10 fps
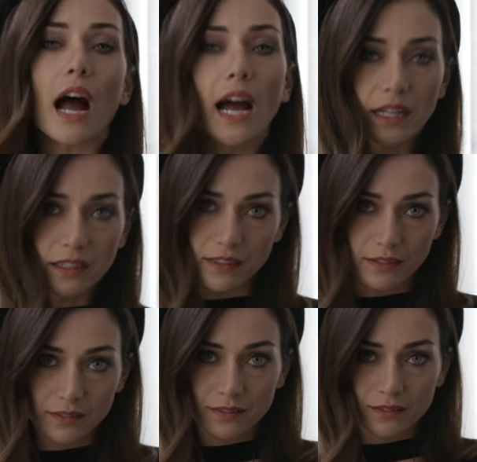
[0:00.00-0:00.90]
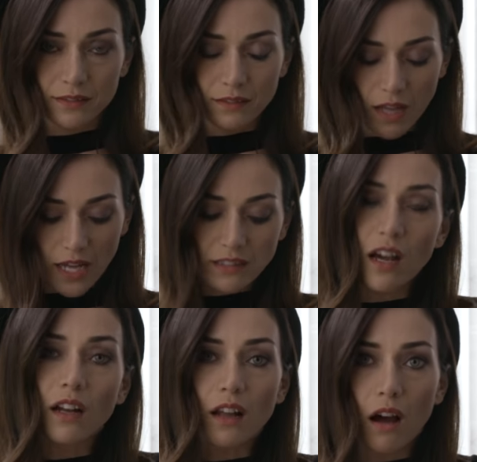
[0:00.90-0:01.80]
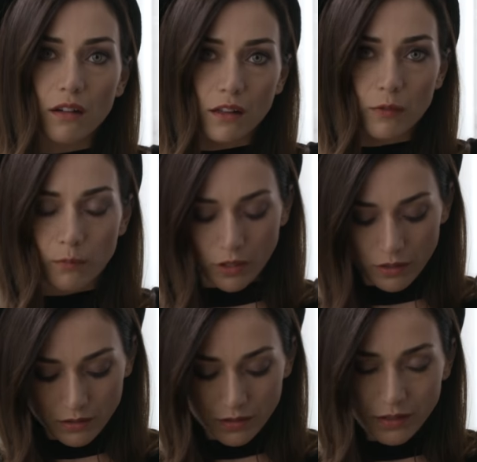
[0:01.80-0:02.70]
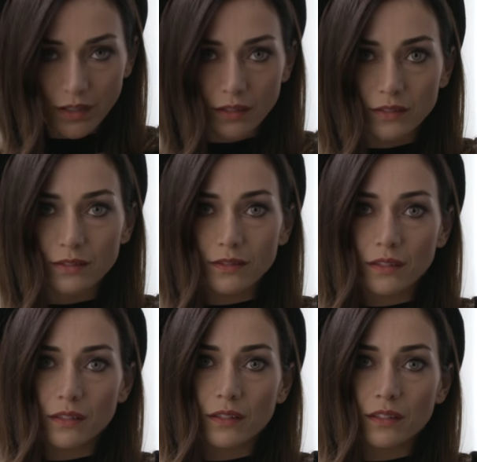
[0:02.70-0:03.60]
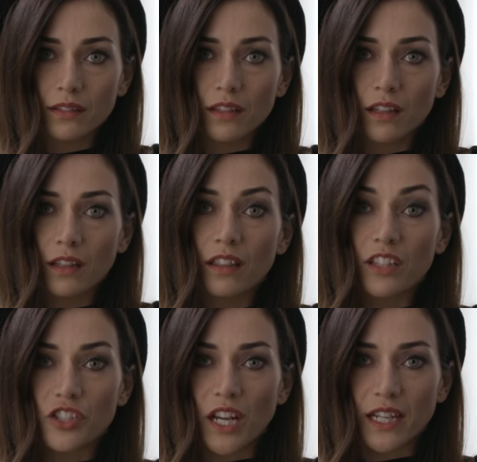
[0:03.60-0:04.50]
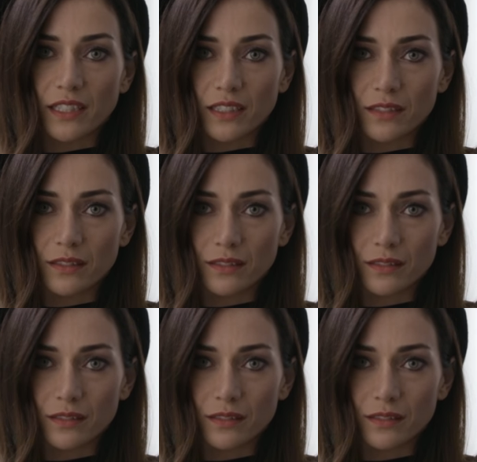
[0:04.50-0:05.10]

I taught Angela Merkel the Gini.